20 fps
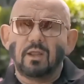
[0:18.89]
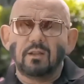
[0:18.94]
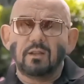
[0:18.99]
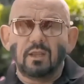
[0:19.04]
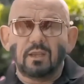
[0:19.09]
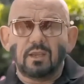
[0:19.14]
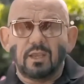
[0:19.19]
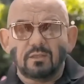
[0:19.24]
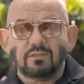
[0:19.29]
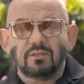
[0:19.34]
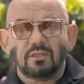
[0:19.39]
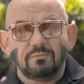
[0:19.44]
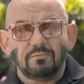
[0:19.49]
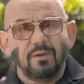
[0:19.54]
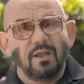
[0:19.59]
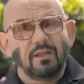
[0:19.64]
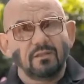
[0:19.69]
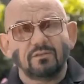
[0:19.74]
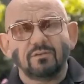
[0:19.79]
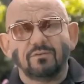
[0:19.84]
and it gets
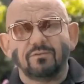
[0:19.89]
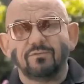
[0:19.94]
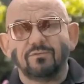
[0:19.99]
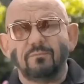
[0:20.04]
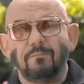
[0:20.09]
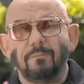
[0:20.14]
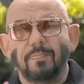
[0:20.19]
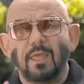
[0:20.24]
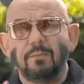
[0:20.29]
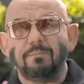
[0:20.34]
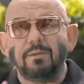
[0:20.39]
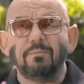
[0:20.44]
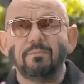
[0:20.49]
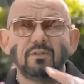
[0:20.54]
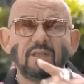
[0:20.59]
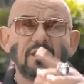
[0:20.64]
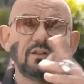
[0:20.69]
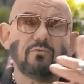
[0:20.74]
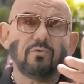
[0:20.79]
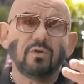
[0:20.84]
expensive. And people
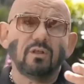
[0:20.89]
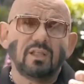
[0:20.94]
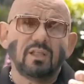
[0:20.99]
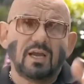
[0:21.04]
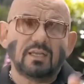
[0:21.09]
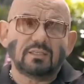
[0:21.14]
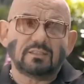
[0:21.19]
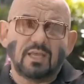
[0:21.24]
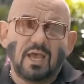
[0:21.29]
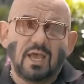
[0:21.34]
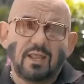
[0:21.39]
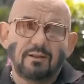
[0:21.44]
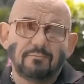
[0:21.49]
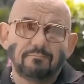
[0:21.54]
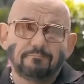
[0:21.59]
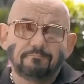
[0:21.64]
need to realize that.